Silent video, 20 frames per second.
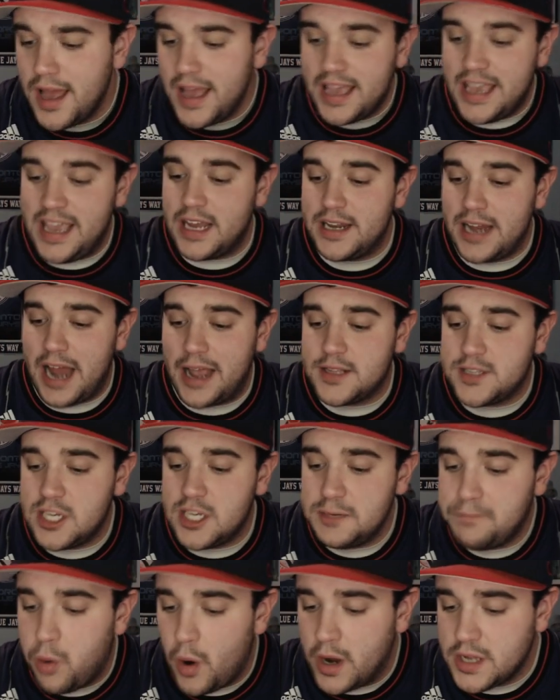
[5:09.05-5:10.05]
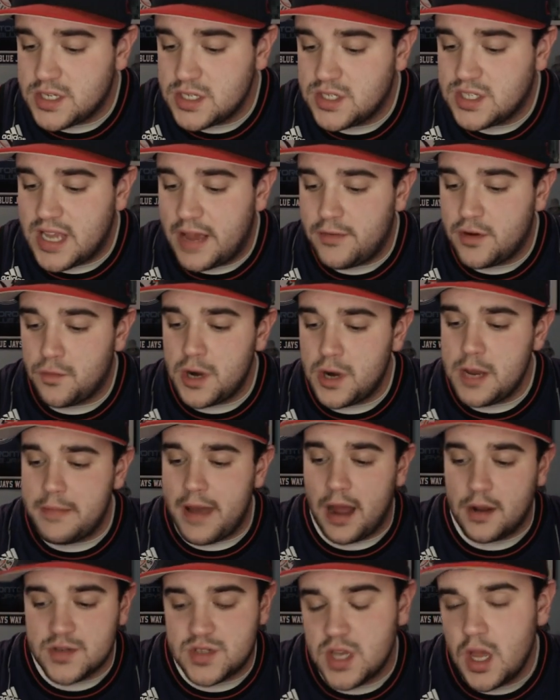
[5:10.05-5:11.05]
He had 19 points and 7
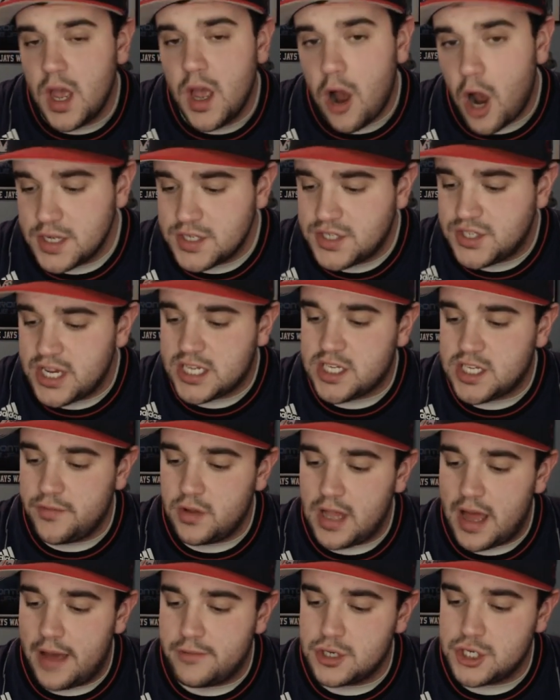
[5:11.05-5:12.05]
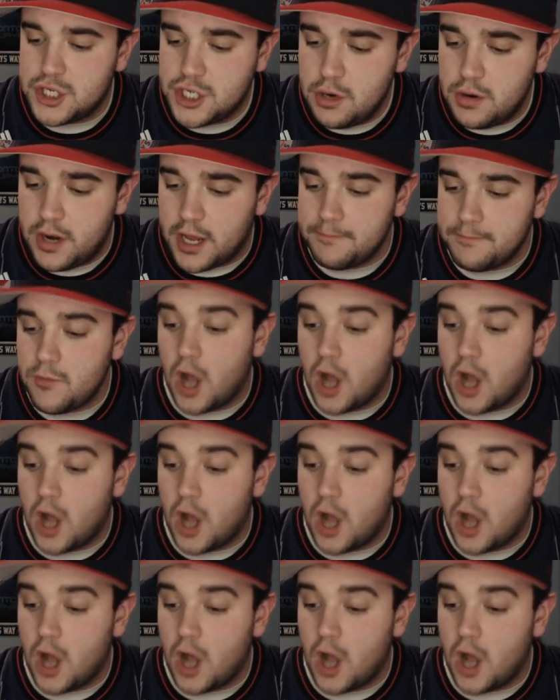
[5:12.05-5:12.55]
rebounds on 6 of 11 shooting,